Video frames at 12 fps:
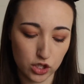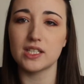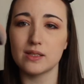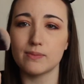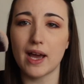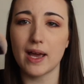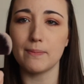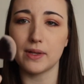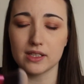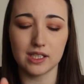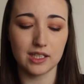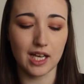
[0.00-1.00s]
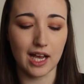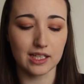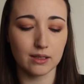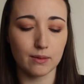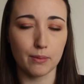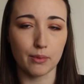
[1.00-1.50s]
This is my
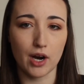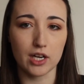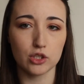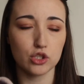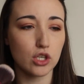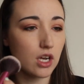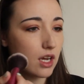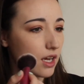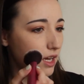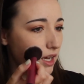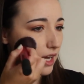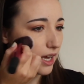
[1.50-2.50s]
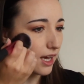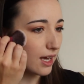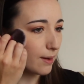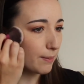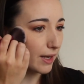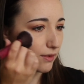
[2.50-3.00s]
multitask brush
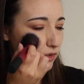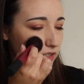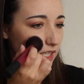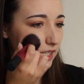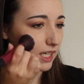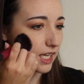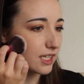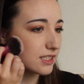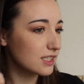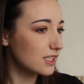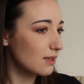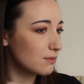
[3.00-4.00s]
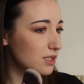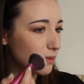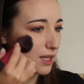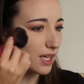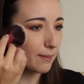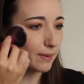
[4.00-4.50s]
by Real Techniques. It seems to
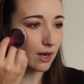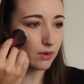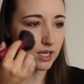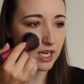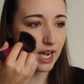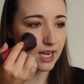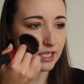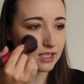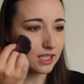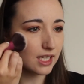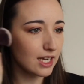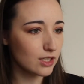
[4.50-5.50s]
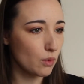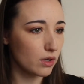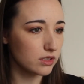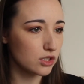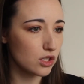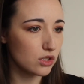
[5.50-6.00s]
be coming out nicely. I don't
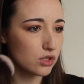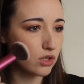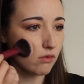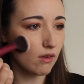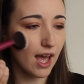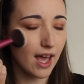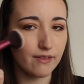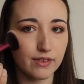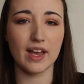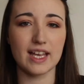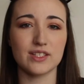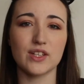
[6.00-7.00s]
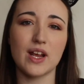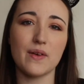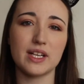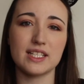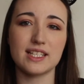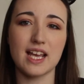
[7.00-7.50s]
want too heavy. Okay, so
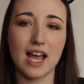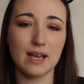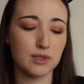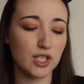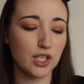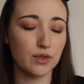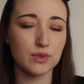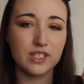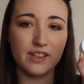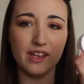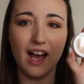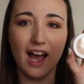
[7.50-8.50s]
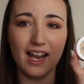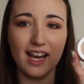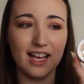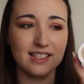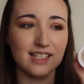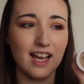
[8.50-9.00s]
now it is time to use the
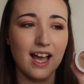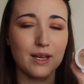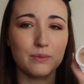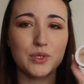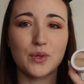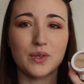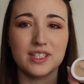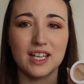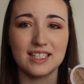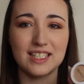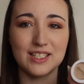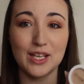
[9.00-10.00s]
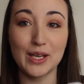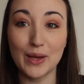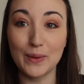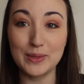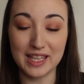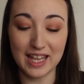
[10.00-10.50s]
highlighter. I am so excited to
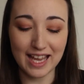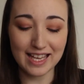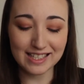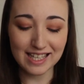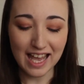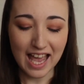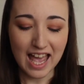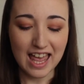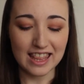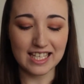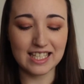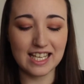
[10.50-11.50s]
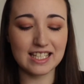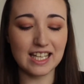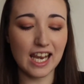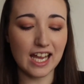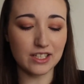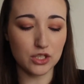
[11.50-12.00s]
use this. This is
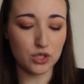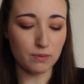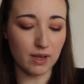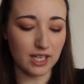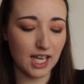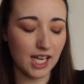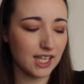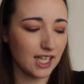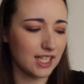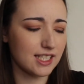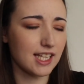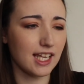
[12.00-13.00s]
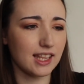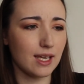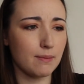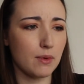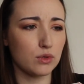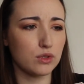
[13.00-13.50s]
Lunch Money. I think it's like
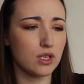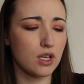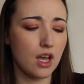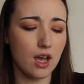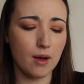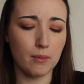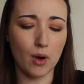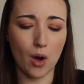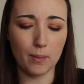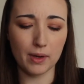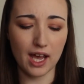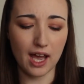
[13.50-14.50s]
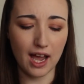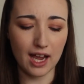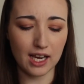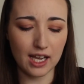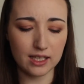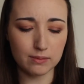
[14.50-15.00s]
their most popular
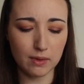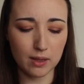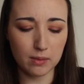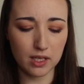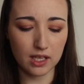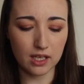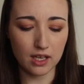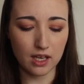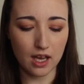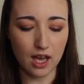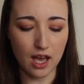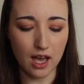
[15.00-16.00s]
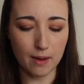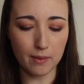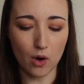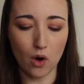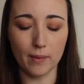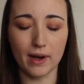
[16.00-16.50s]
highlight maybe.
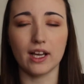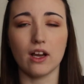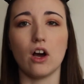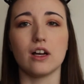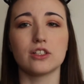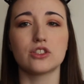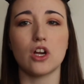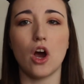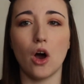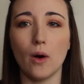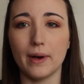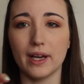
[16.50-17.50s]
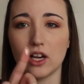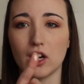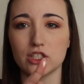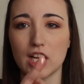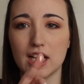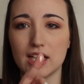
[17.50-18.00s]
Oh my gosh,
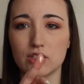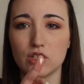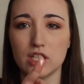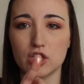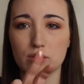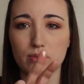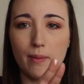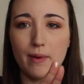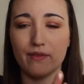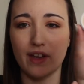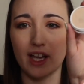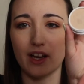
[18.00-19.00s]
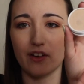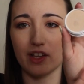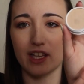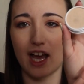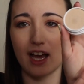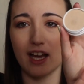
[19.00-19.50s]
I literally just put my finger
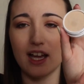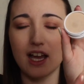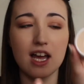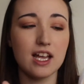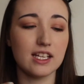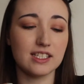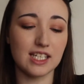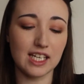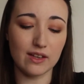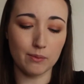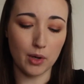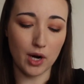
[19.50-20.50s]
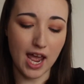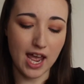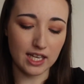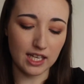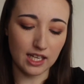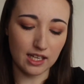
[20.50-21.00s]
in that. Didn't even put
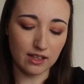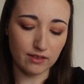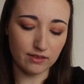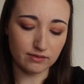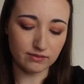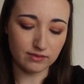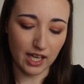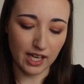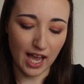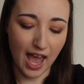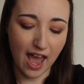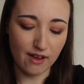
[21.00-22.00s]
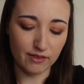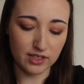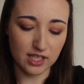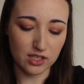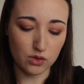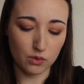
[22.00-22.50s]
any like
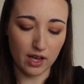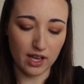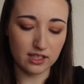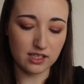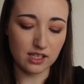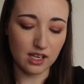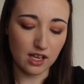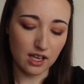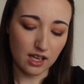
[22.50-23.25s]
effort into it.